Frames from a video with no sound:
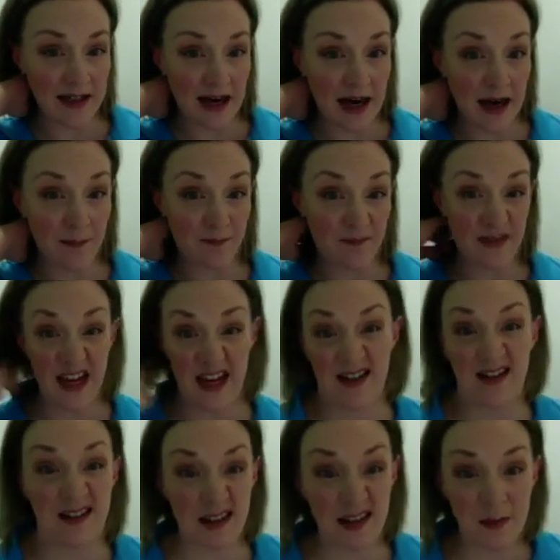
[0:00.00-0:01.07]
an
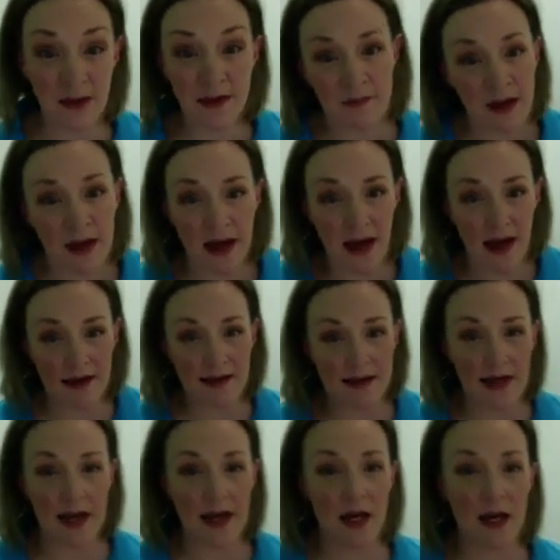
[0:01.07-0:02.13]
assessment and
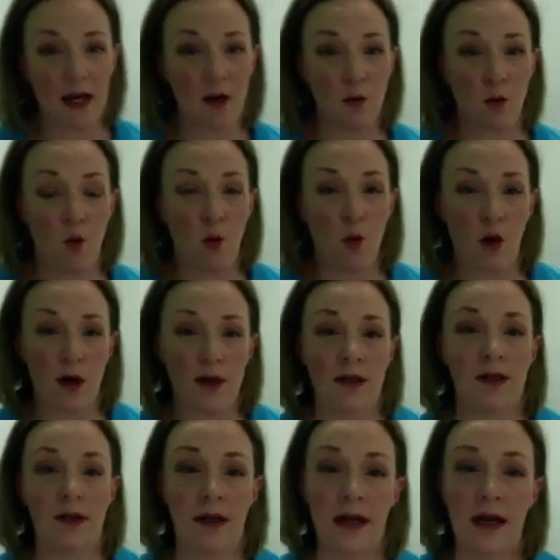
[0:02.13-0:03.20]
see what
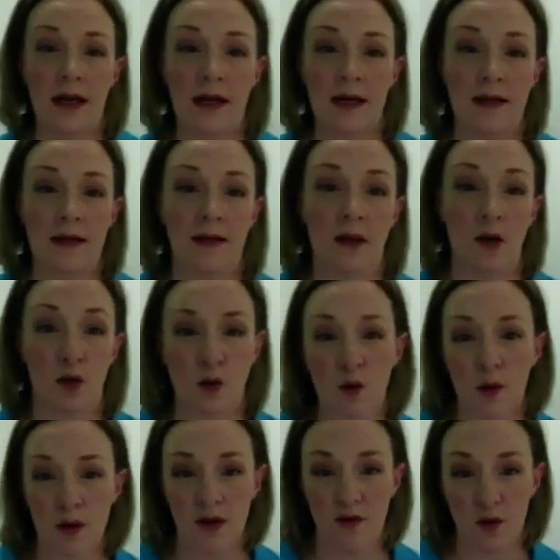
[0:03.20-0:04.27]
is the
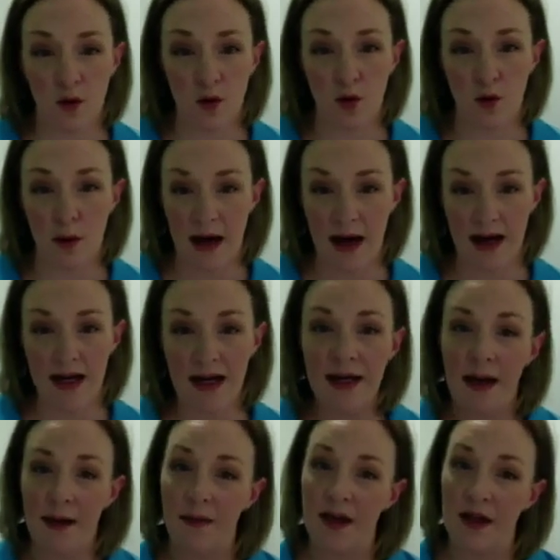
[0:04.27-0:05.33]
cause of your pain,
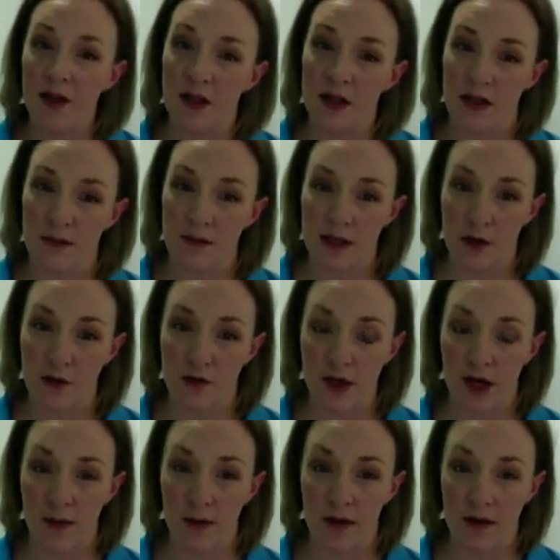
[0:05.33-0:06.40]
and then do some
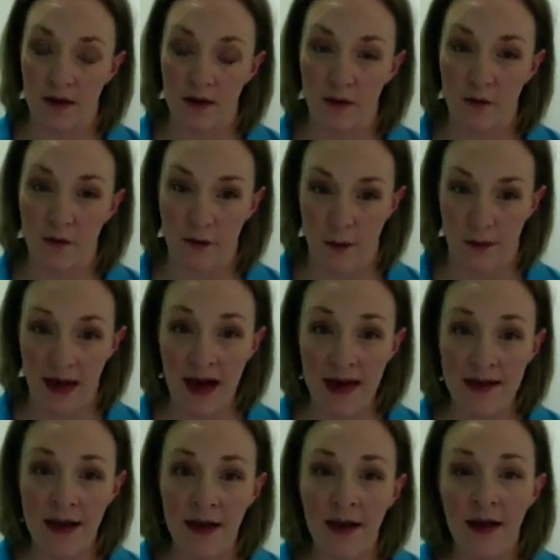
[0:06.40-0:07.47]
self-treatment from that.
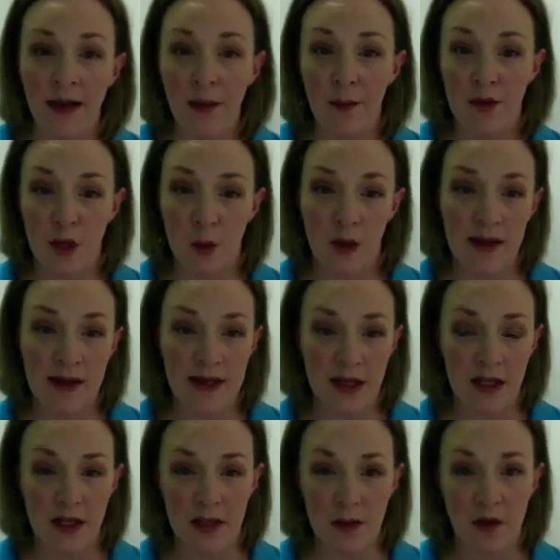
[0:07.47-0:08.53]
Between
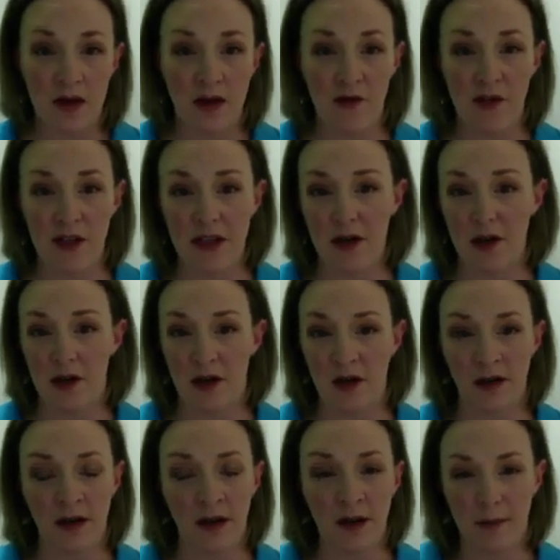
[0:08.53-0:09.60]
sessions with your physio,
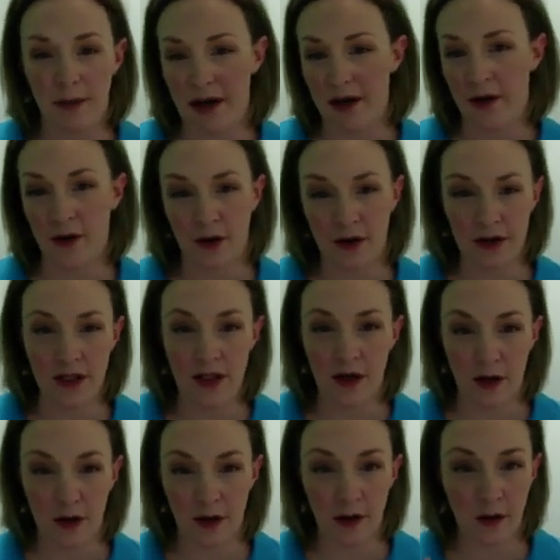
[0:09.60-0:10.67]
myo,
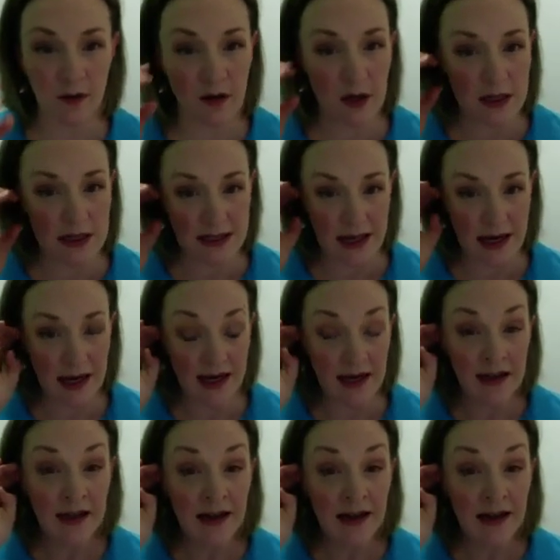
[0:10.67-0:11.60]
osteo, whoever you see